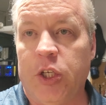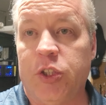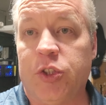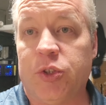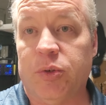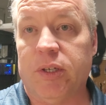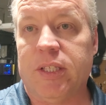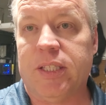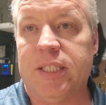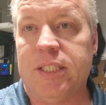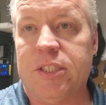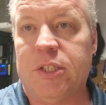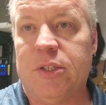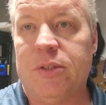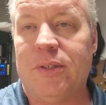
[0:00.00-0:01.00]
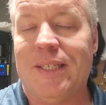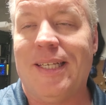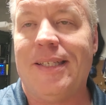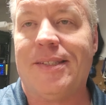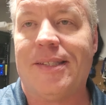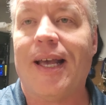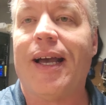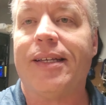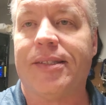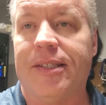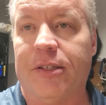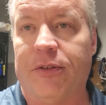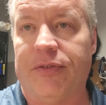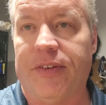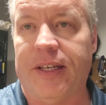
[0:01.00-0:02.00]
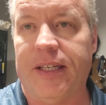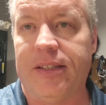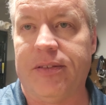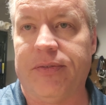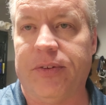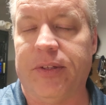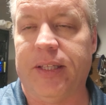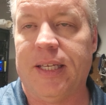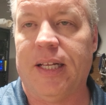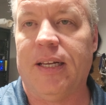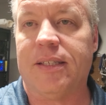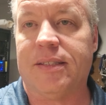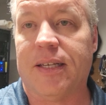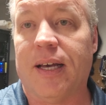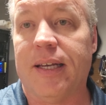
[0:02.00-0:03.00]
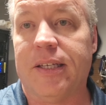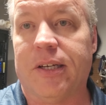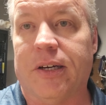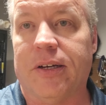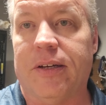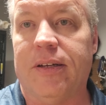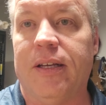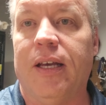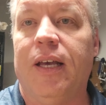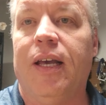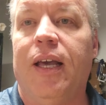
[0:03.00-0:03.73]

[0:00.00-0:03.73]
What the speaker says: strictly to the SAS interface for the LSI card